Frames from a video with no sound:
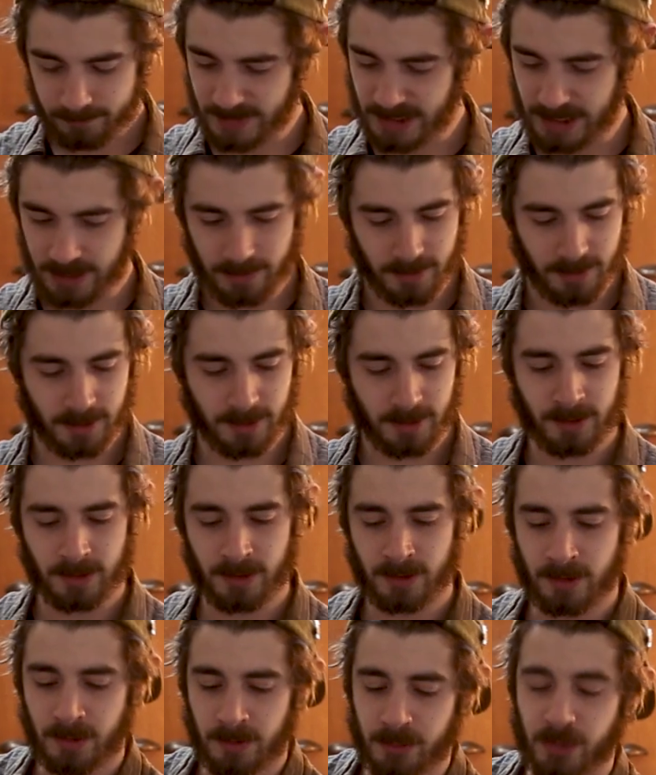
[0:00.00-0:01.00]

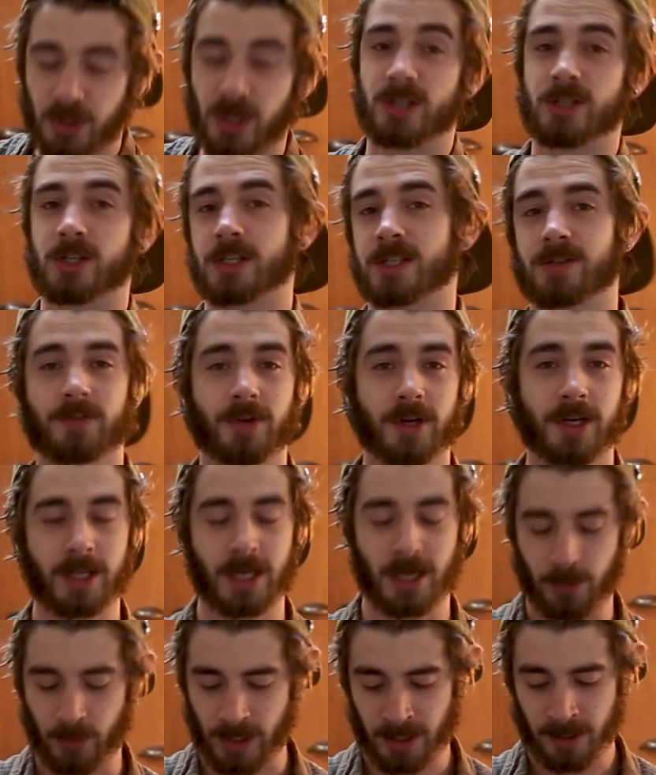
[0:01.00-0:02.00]
I'm trying to justify it
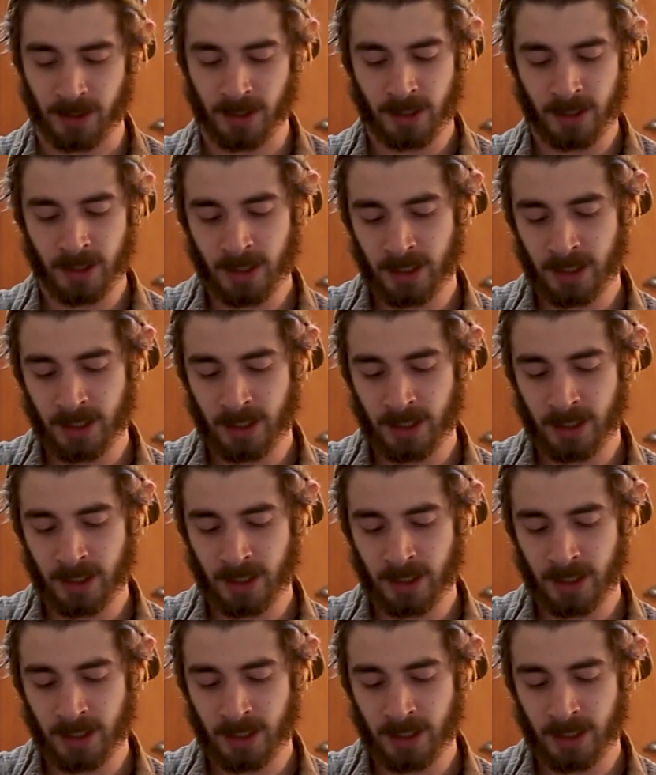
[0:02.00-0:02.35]
that way.